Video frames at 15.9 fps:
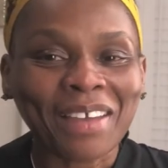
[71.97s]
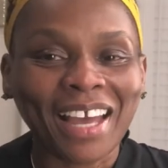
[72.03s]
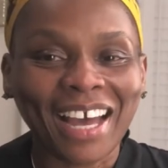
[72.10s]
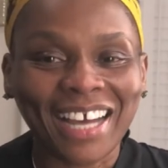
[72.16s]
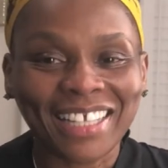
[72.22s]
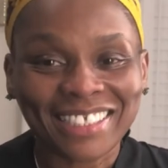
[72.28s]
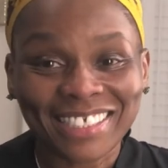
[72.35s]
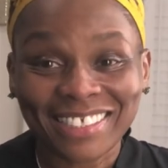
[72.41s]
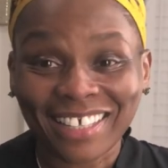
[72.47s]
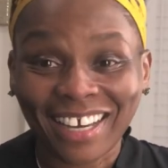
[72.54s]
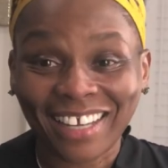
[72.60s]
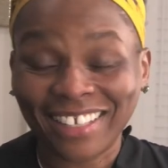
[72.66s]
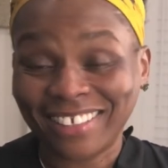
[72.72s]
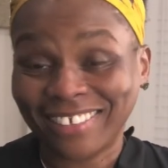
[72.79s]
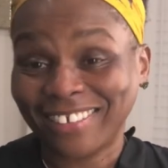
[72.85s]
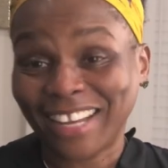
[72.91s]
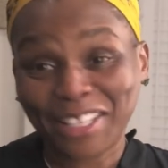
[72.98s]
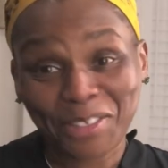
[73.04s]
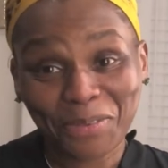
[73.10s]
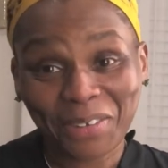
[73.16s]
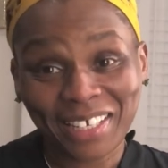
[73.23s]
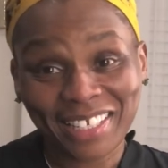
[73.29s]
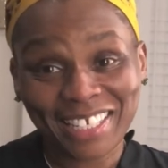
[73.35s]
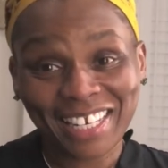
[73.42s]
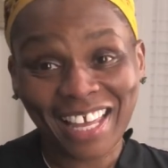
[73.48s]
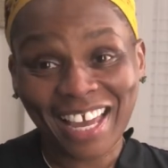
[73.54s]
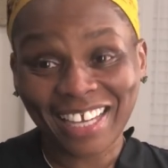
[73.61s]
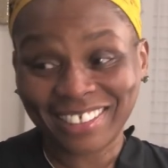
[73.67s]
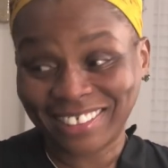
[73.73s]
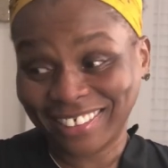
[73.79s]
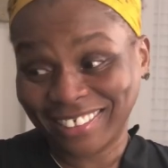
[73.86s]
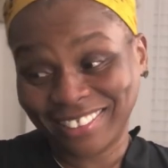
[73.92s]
I decided not to wear any lashes.